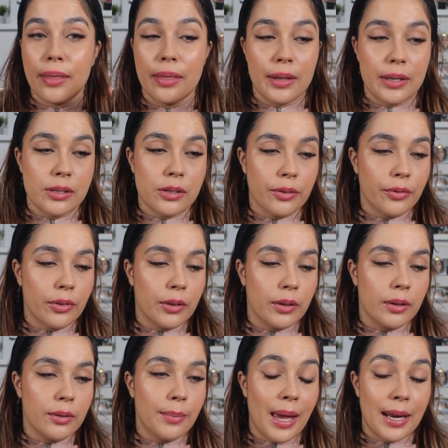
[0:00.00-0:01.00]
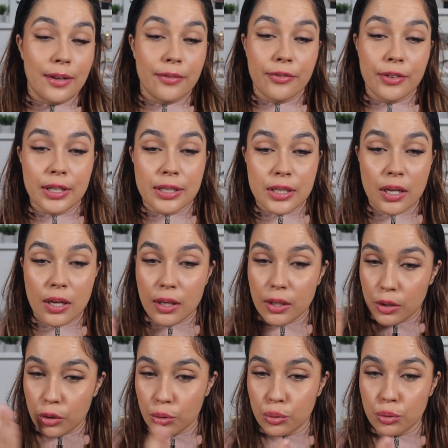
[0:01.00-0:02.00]
This of the benefit.
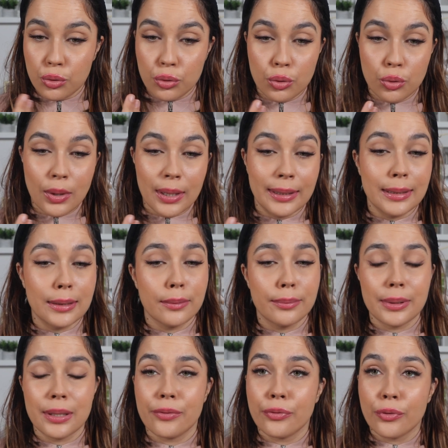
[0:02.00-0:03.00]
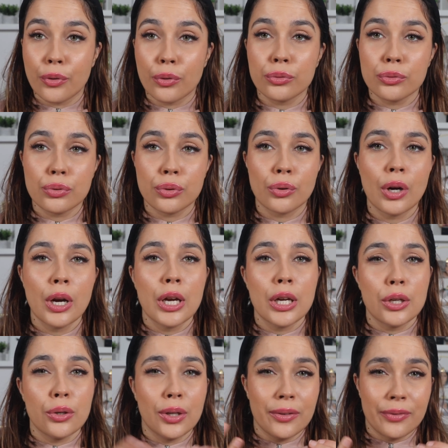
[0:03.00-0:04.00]
You do a little bit of contour,
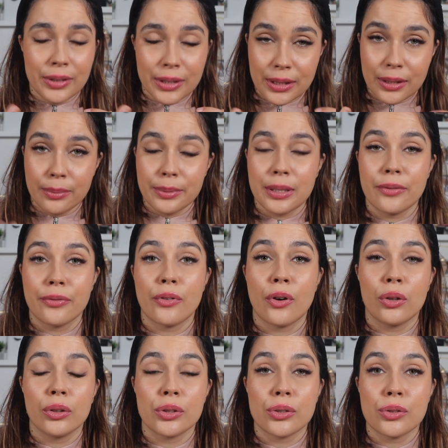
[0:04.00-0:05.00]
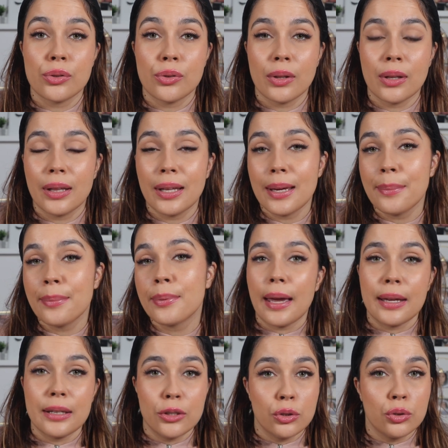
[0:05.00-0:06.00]
you give a little bit of color to the lip,
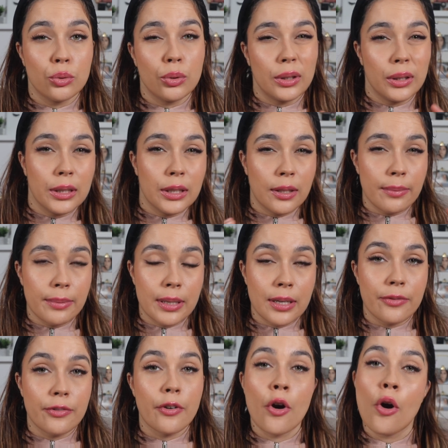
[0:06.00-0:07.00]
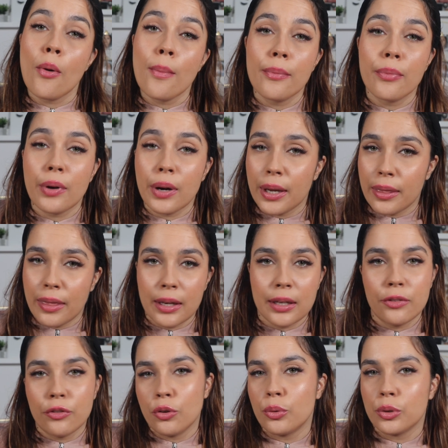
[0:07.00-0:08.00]
and you do a little bit of a ombre. Then
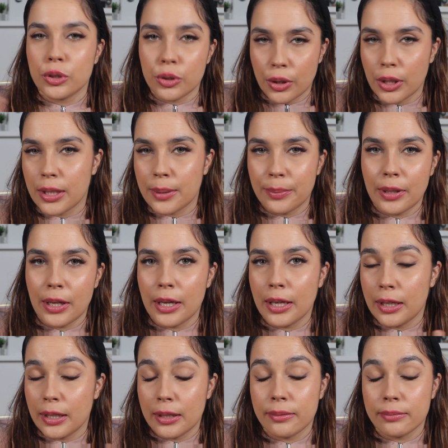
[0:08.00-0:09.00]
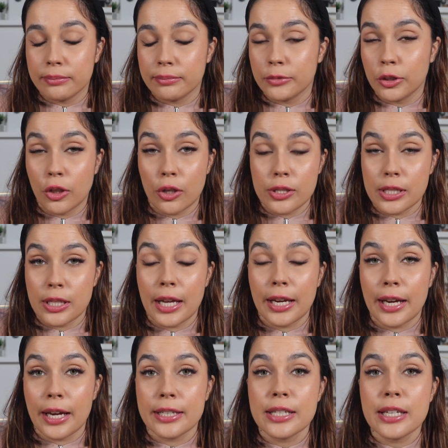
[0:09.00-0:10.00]
if you want, you can apply a gloss
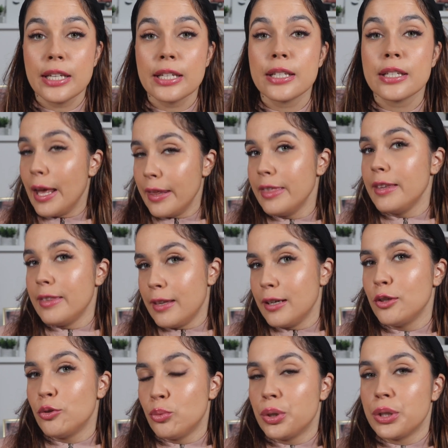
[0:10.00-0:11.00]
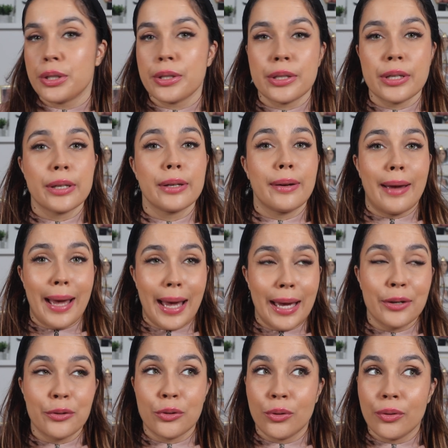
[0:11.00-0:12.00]
like I did. I think that it worked
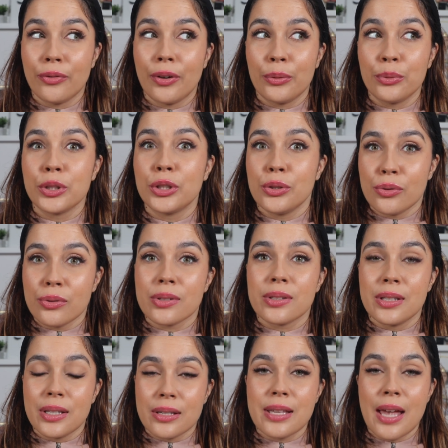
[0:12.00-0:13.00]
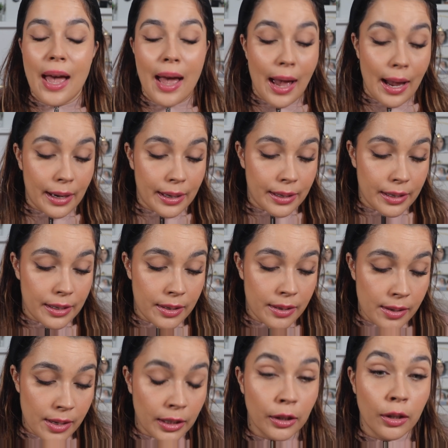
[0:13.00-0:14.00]
I don't know if I would use this hack
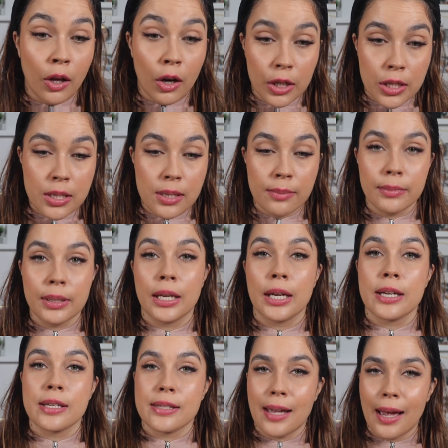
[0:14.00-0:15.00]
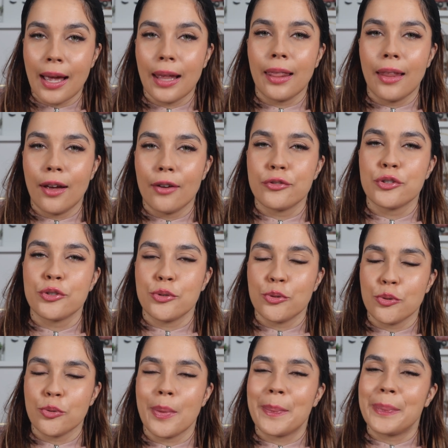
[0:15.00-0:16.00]
a lot because I love
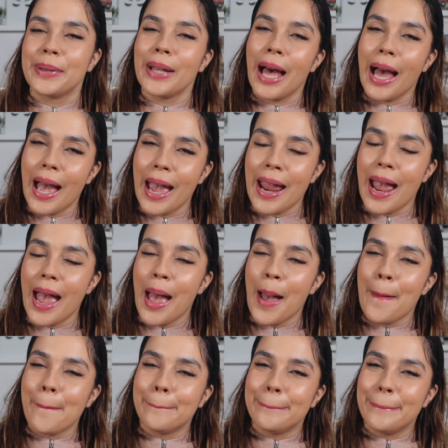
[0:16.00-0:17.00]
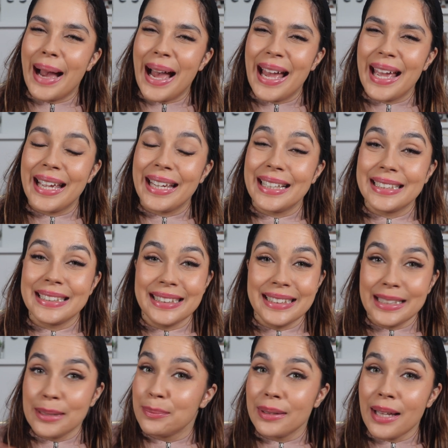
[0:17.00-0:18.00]
to apply my
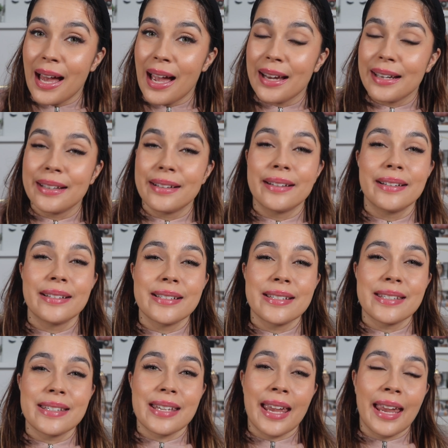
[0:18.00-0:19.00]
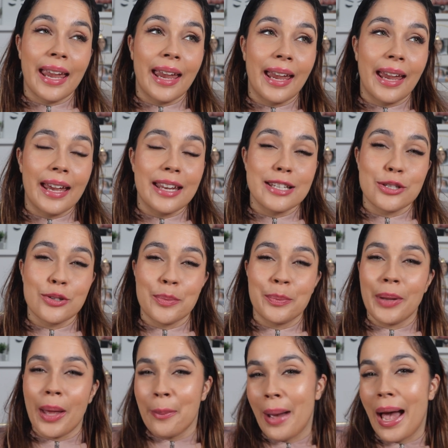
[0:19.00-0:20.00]
lip liners and to
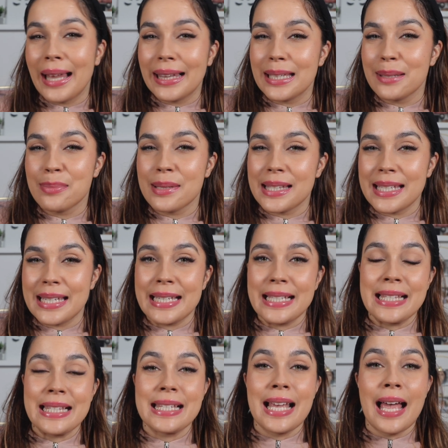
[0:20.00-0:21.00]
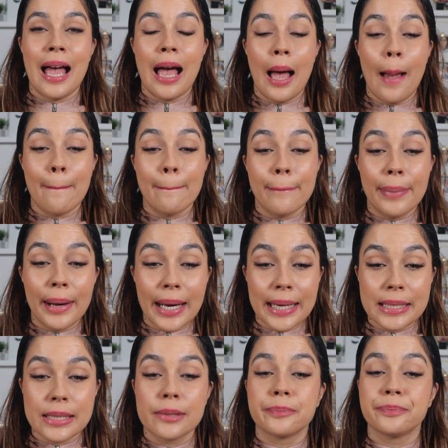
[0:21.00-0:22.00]
apply my lipsticks
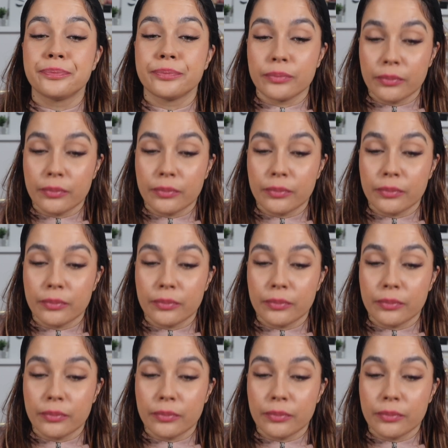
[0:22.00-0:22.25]
but